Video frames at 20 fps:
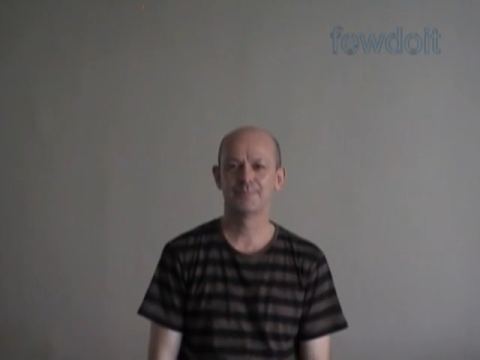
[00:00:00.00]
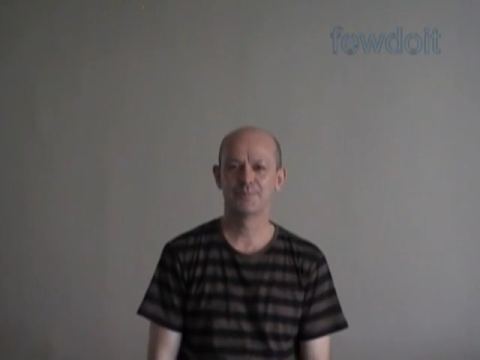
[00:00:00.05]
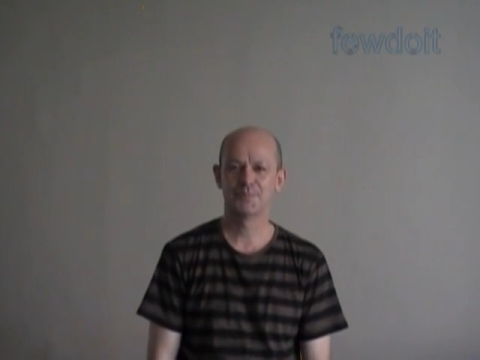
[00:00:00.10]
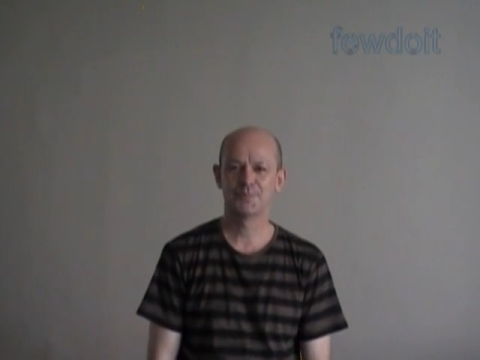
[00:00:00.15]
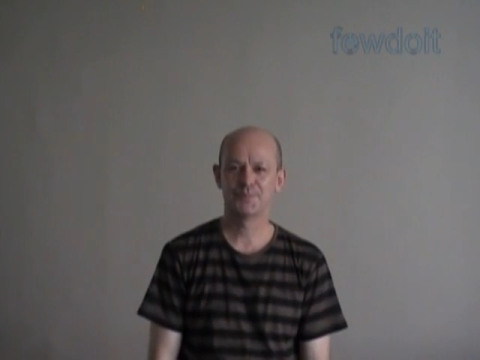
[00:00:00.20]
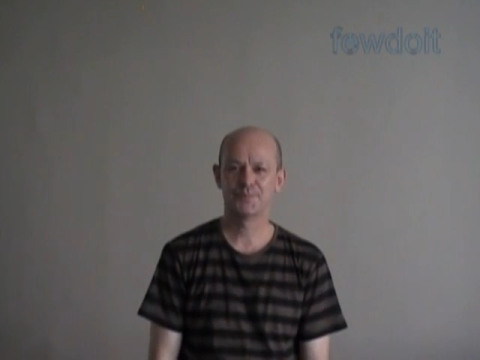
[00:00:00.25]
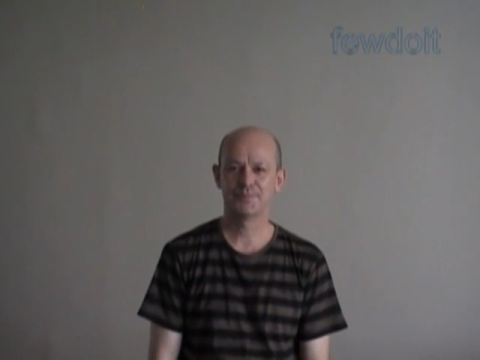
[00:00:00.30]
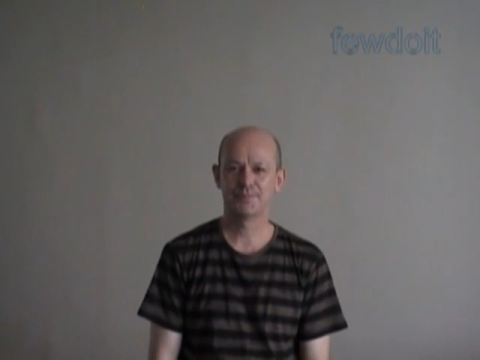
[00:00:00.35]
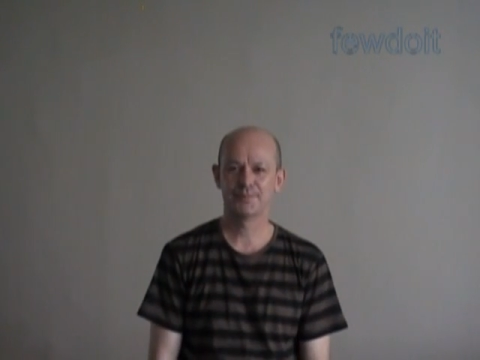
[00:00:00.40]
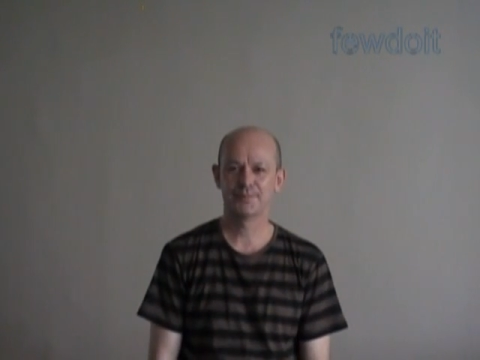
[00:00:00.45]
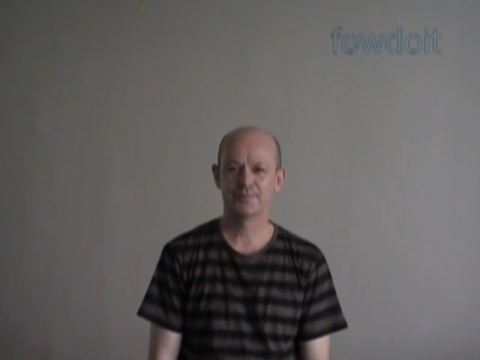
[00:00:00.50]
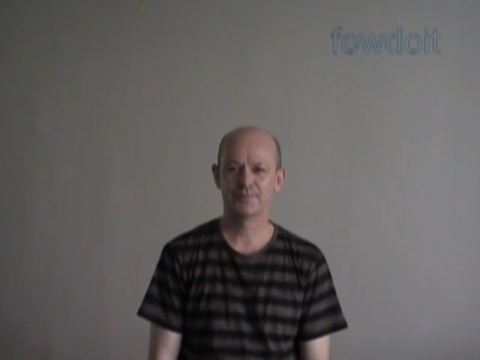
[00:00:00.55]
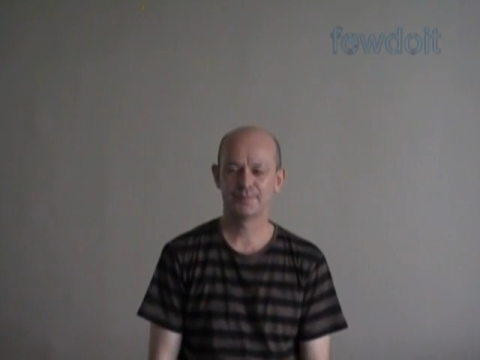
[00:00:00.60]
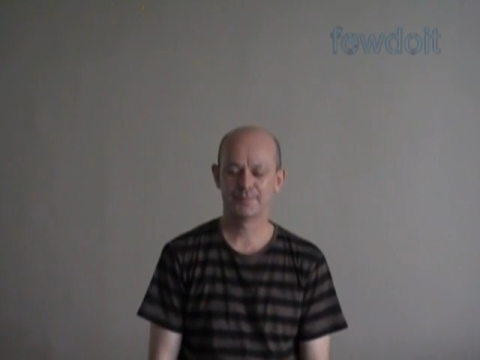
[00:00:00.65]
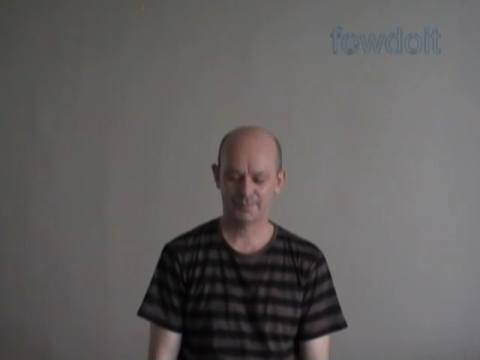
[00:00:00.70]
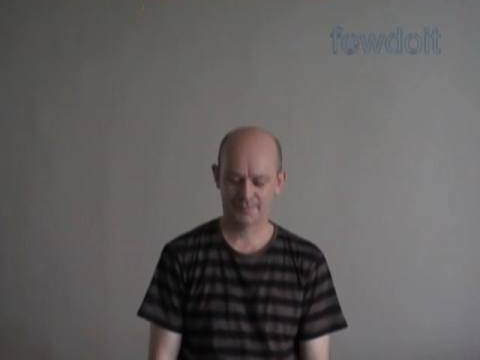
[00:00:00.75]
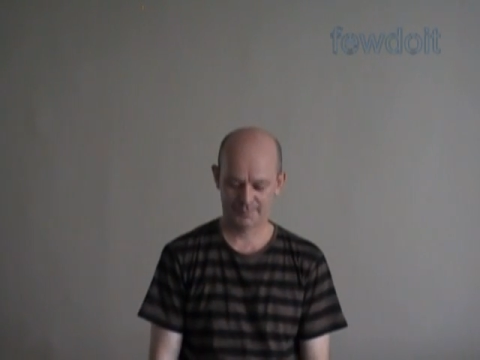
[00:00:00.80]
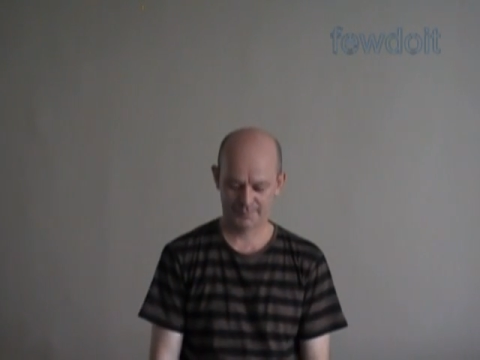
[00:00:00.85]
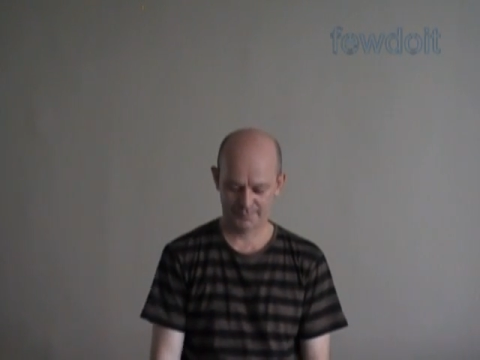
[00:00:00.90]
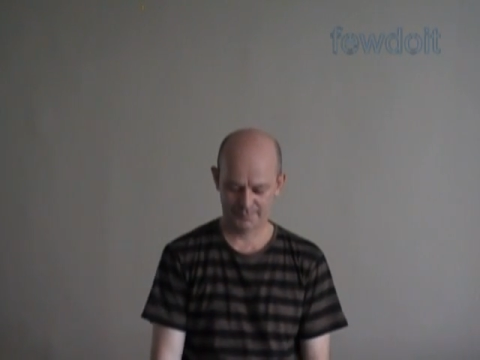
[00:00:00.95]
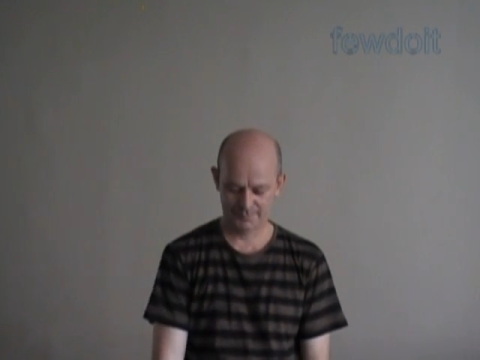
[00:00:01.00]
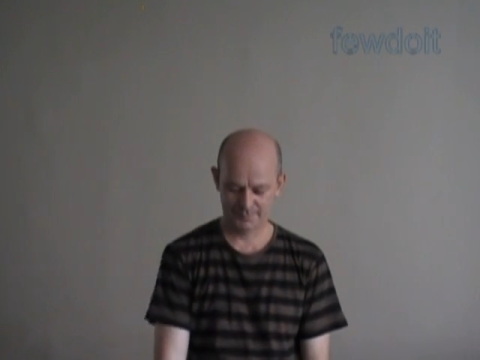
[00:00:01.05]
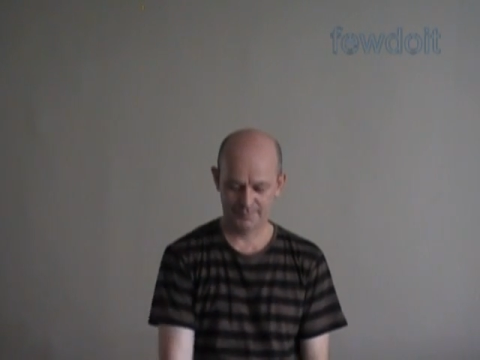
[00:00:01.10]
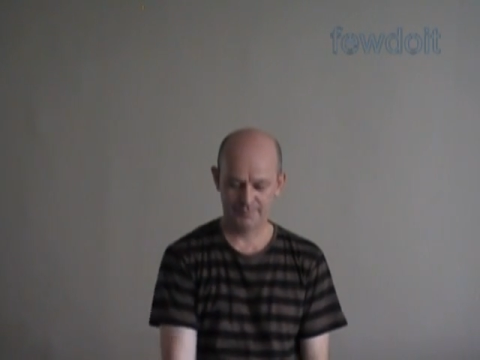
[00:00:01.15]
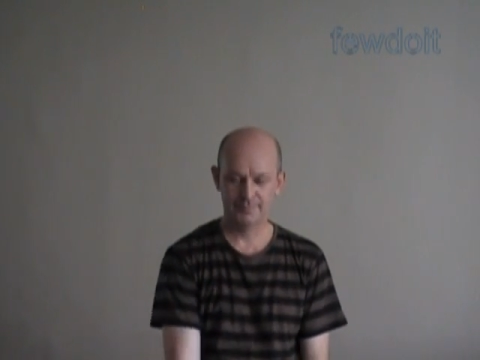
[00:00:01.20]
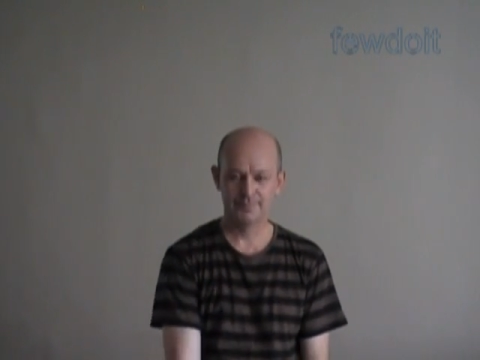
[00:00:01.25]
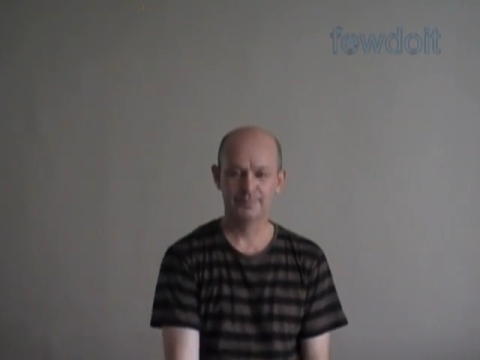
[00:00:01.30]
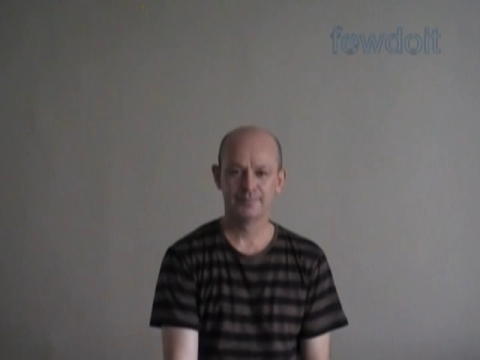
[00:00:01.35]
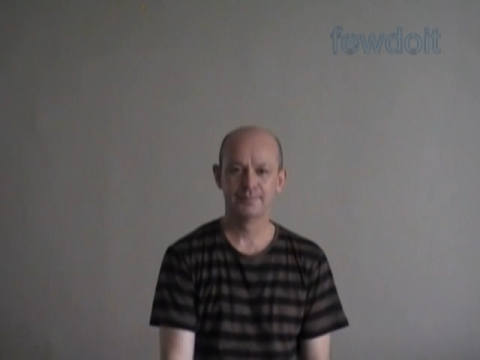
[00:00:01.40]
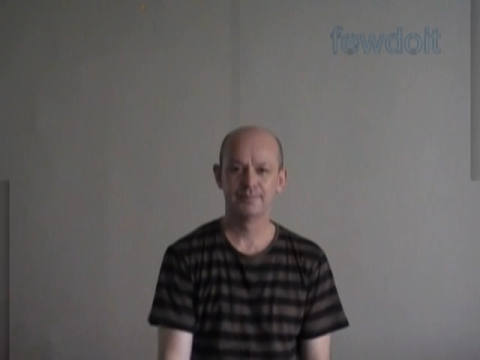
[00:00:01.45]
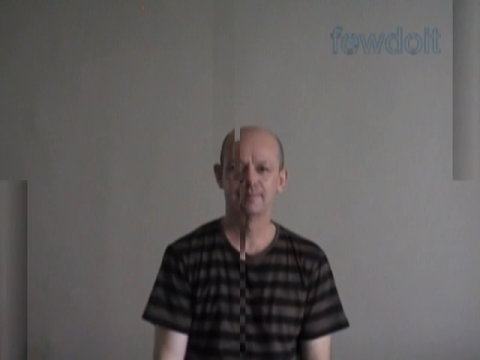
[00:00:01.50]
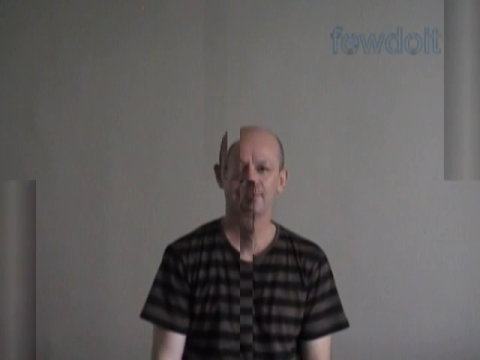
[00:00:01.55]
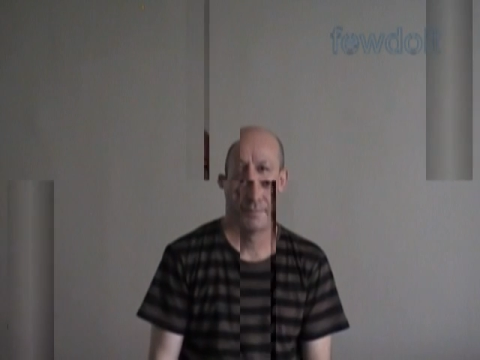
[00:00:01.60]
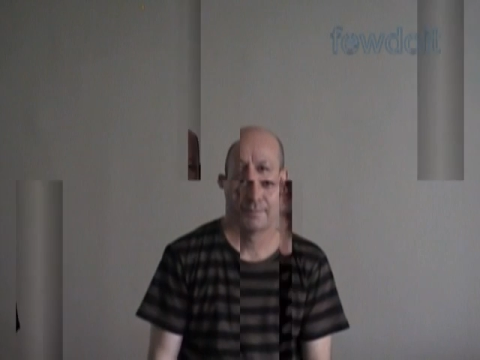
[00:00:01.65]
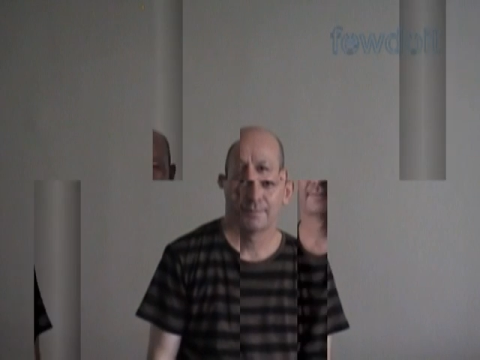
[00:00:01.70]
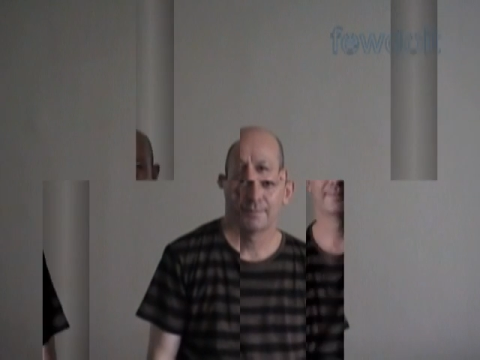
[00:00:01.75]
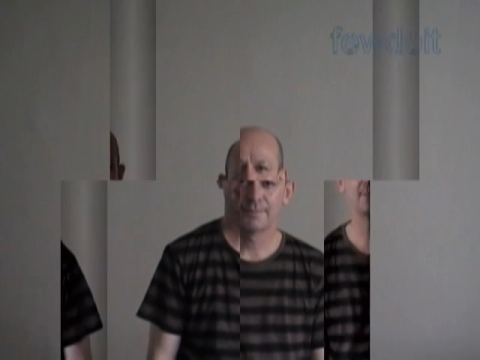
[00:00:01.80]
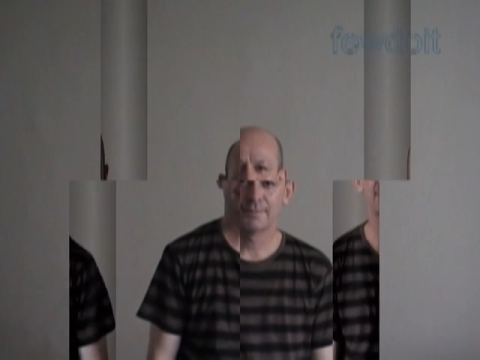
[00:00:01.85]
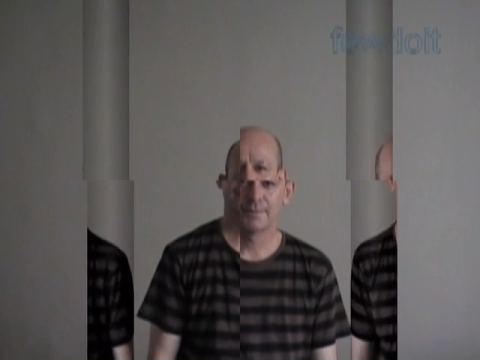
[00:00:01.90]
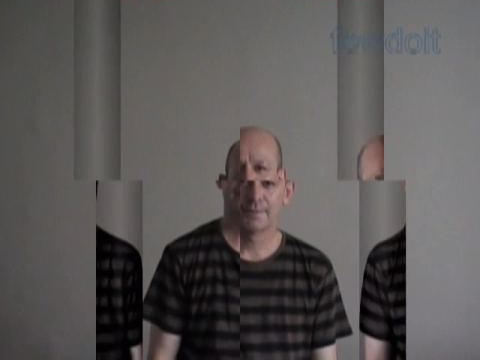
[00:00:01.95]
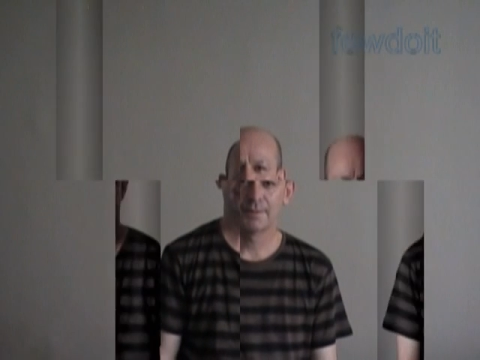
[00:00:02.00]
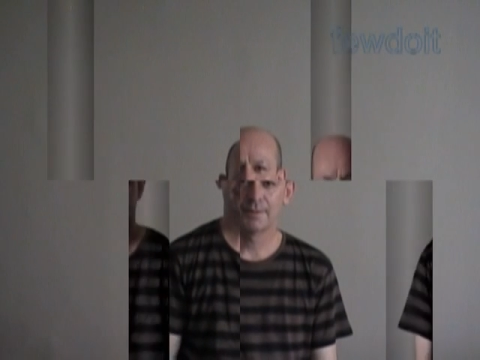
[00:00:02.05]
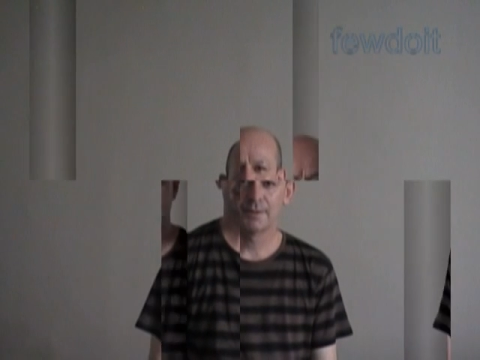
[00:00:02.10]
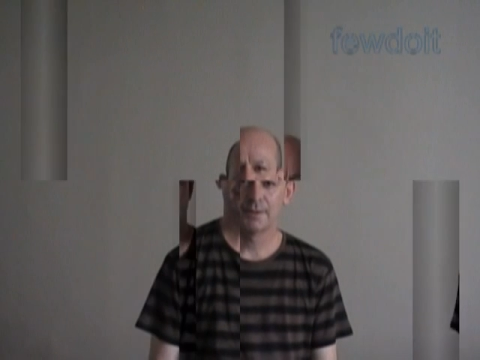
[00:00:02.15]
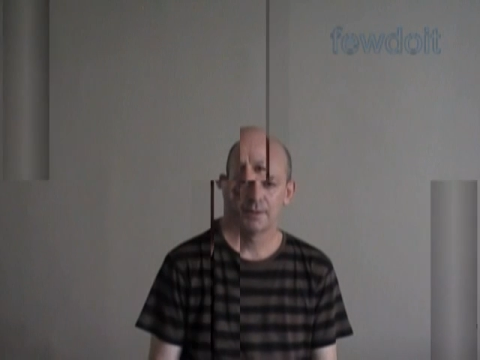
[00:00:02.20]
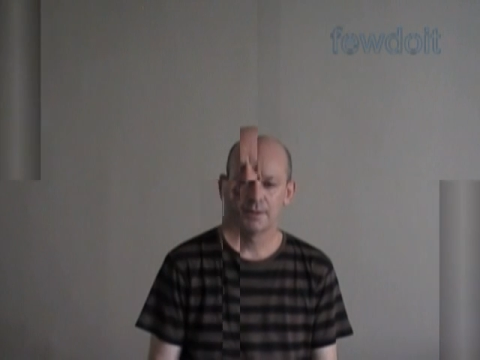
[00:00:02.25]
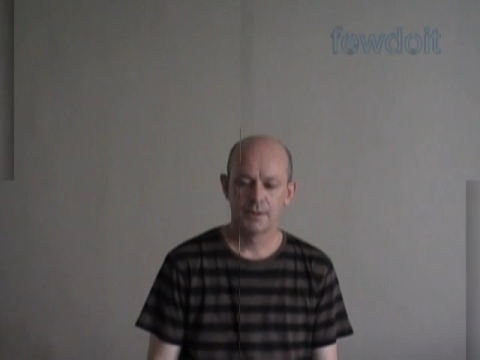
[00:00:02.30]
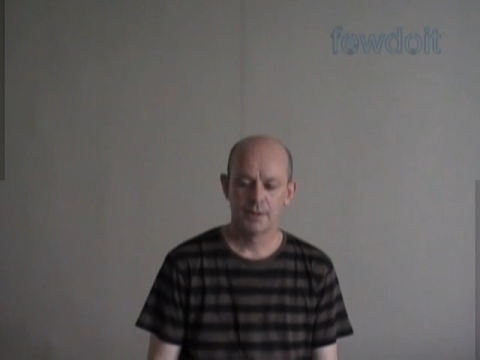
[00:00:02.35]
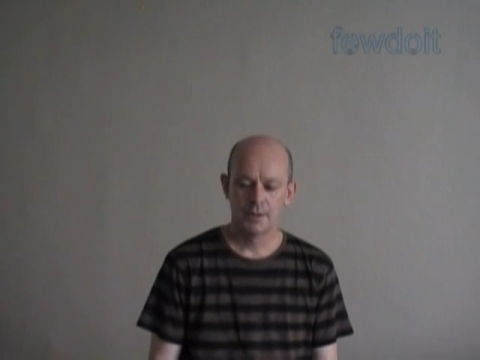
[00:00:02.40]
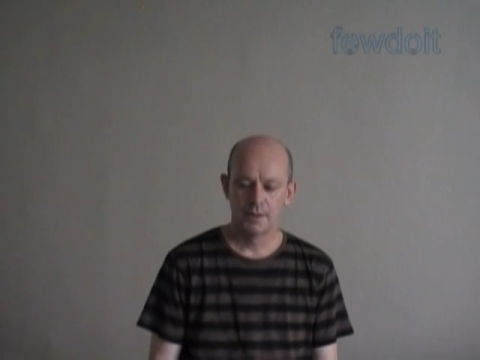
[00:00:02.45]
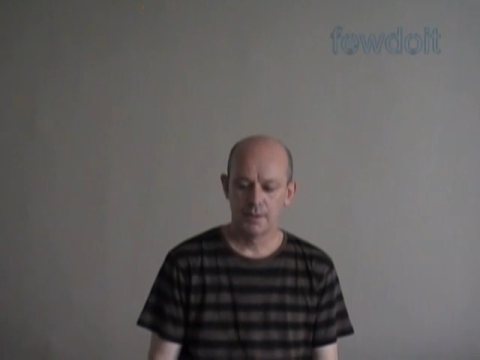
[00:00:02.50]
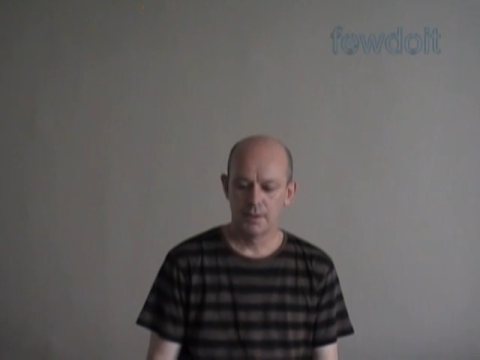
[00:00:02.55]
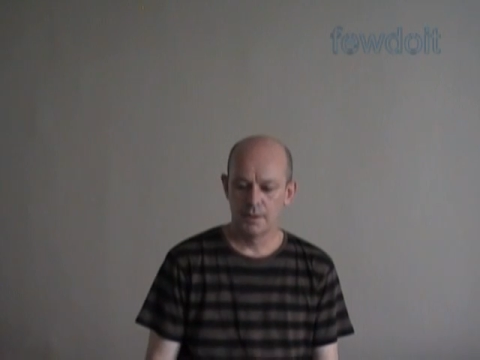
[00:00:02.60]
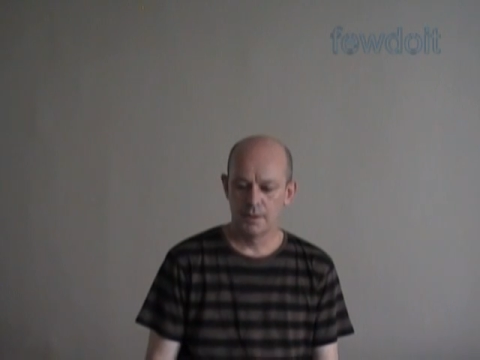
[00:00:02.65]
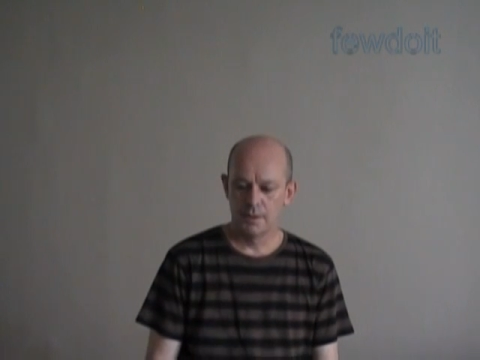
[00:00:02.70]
As you can see, all the sculptures that we have made